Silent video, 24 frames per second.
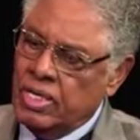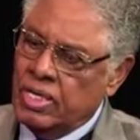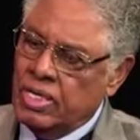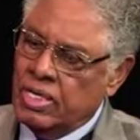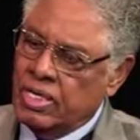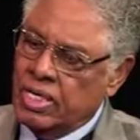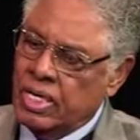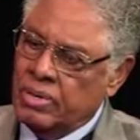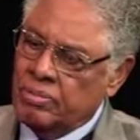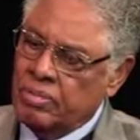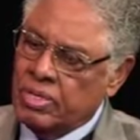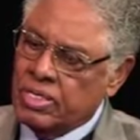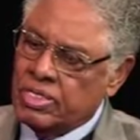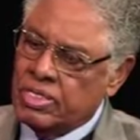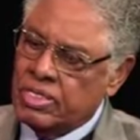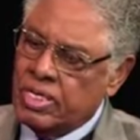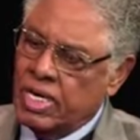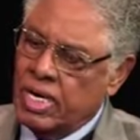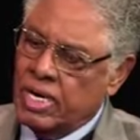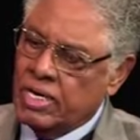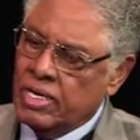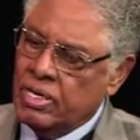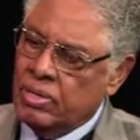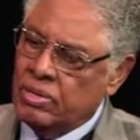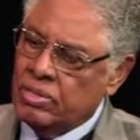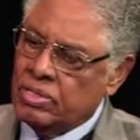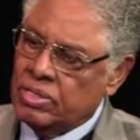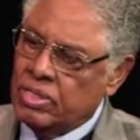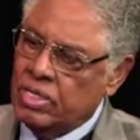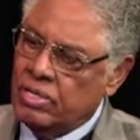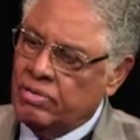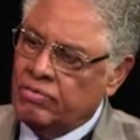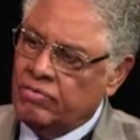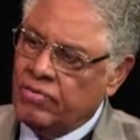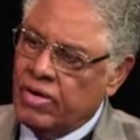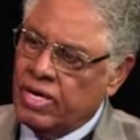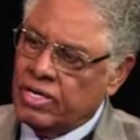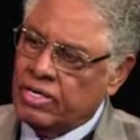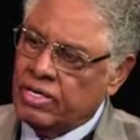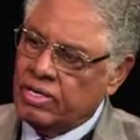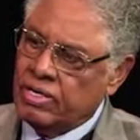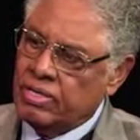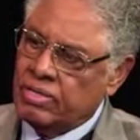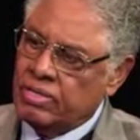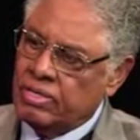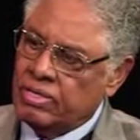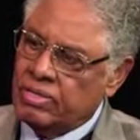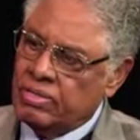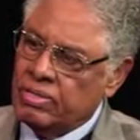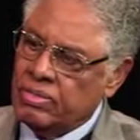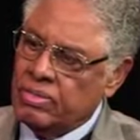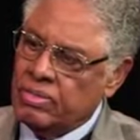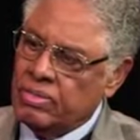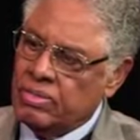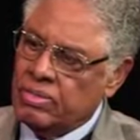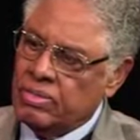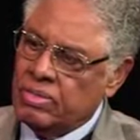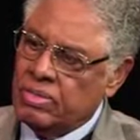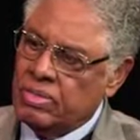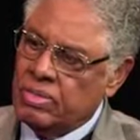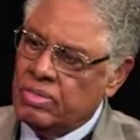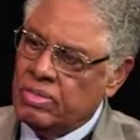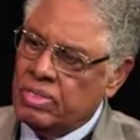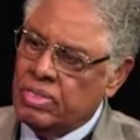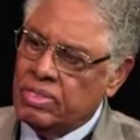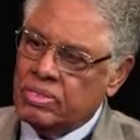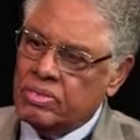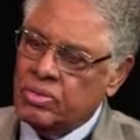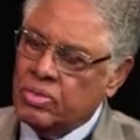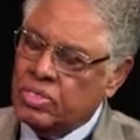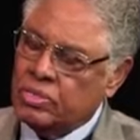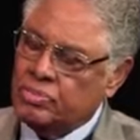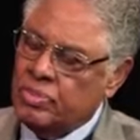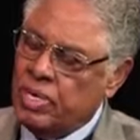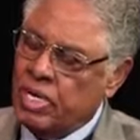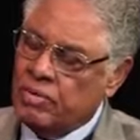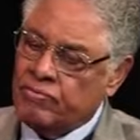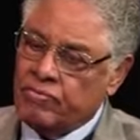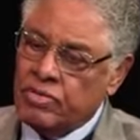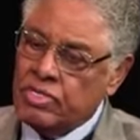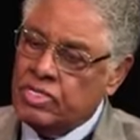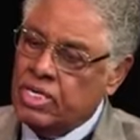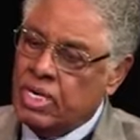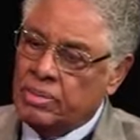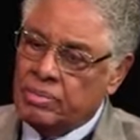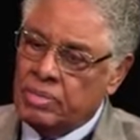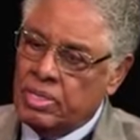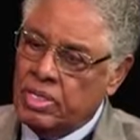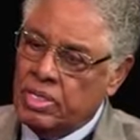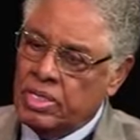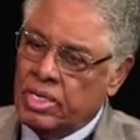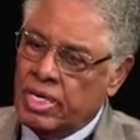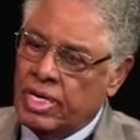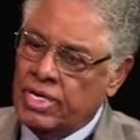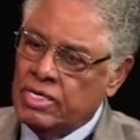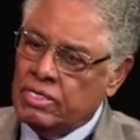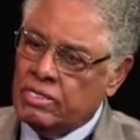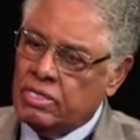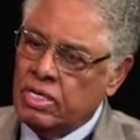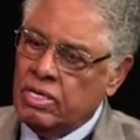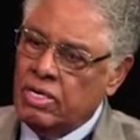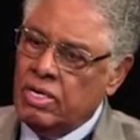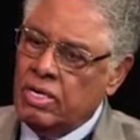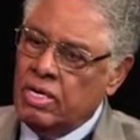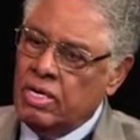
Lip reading: they misdiagnosed the effect to expect. For example, in the case